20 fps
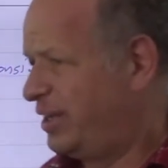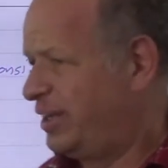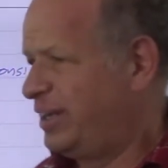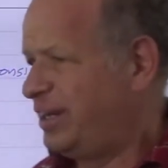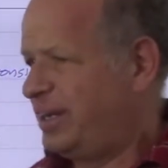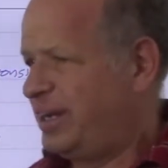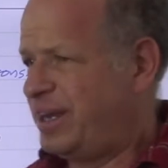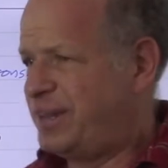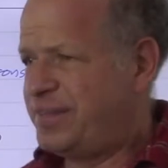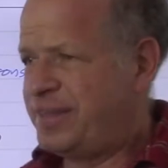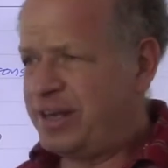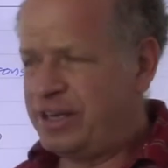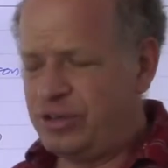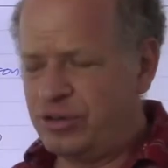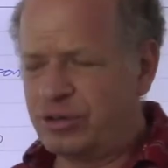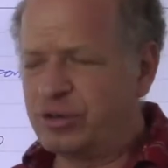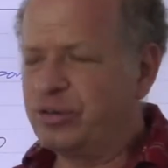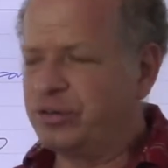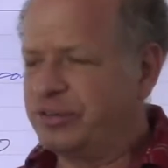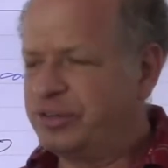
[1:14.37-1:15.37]
And then
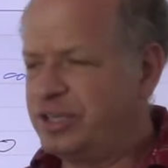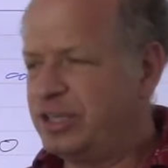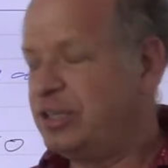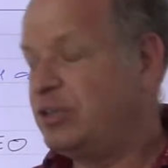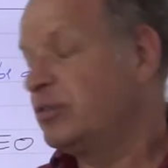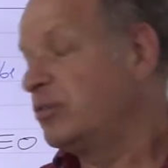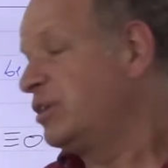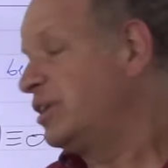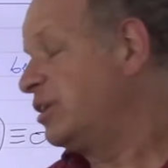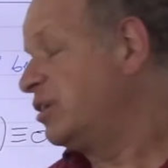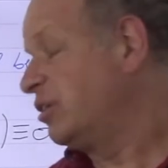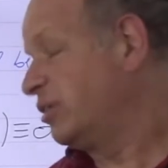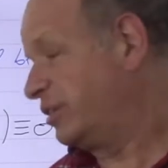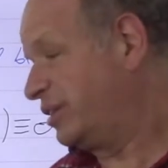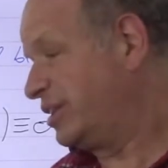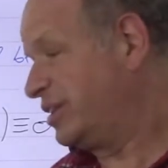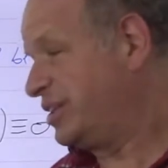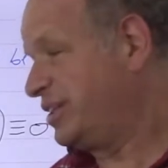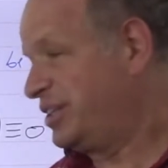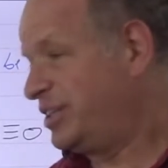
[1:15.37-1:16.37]
you continue, not
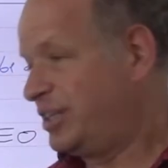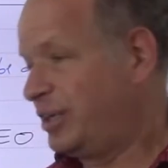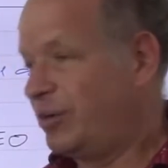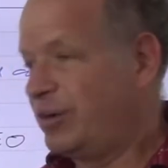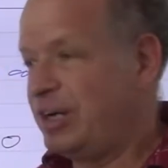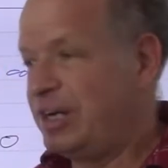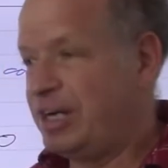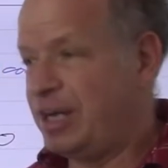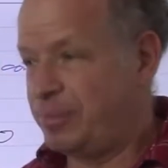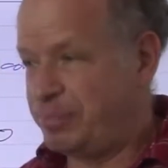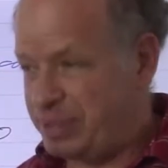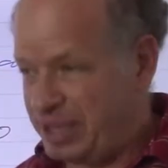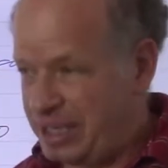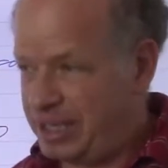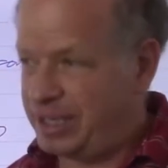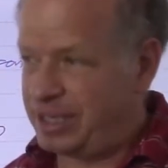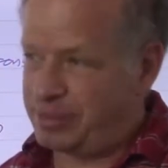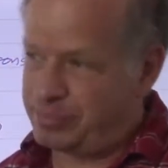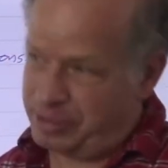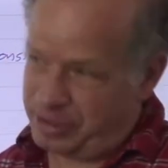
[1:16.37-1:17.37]
necessarily a billion,